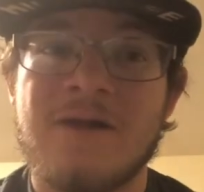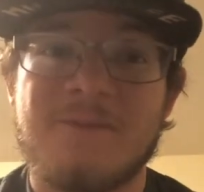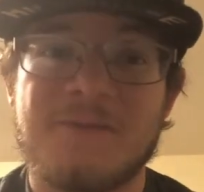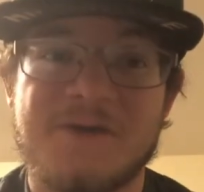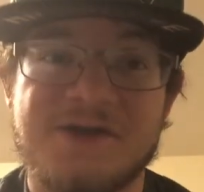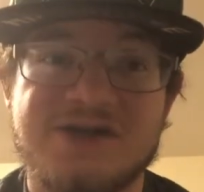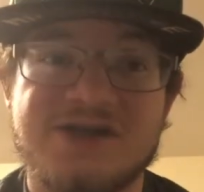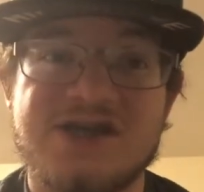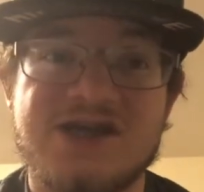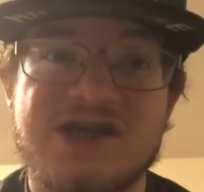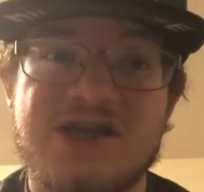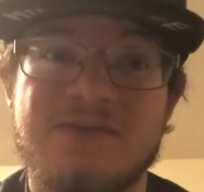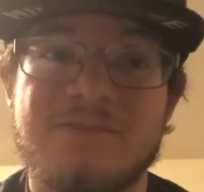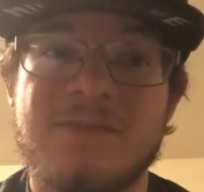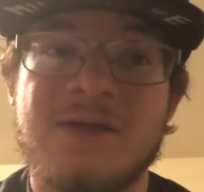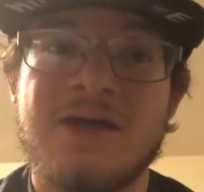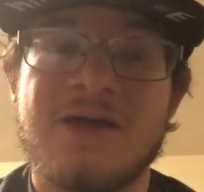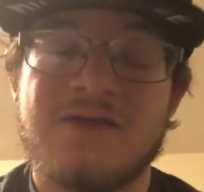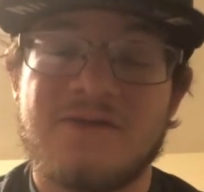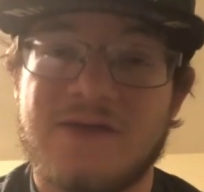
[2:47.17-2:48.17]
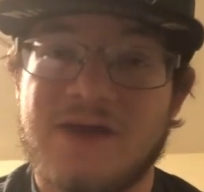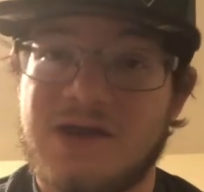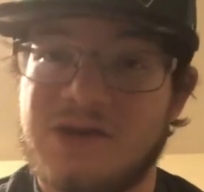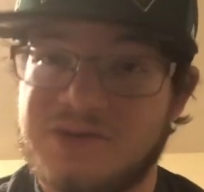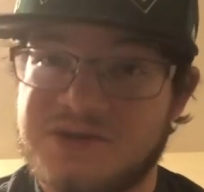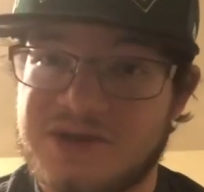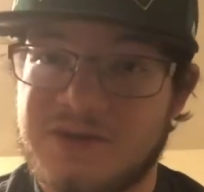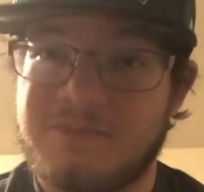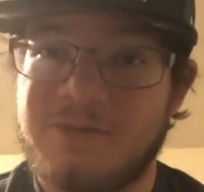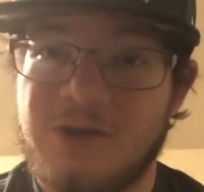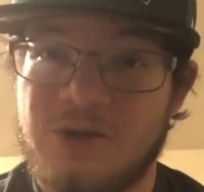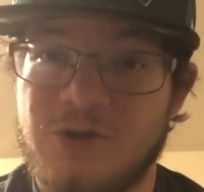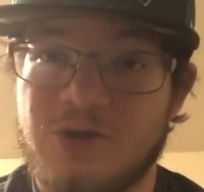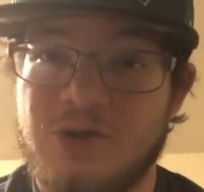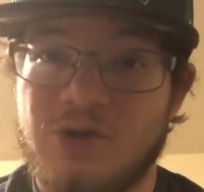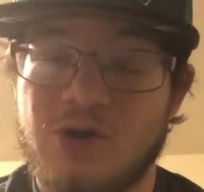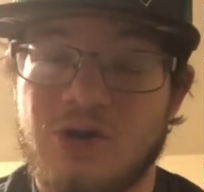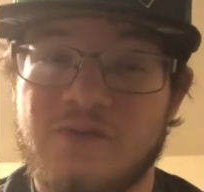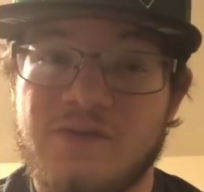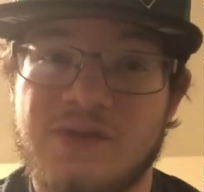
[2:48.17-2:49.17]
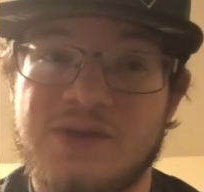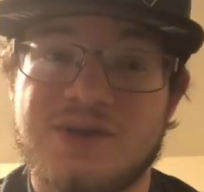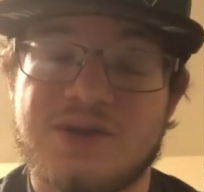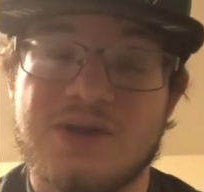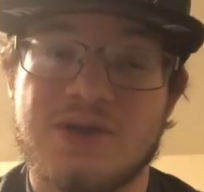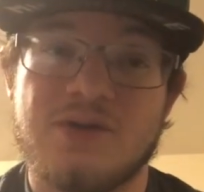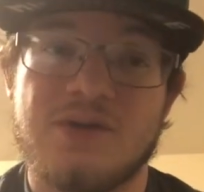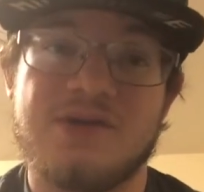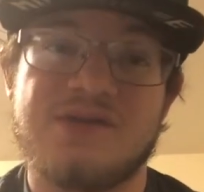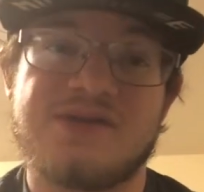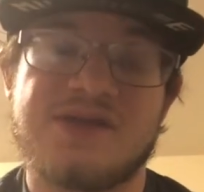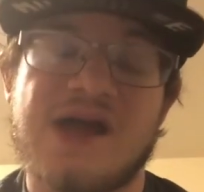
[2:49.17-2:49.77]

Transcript: the team that is superior in this series.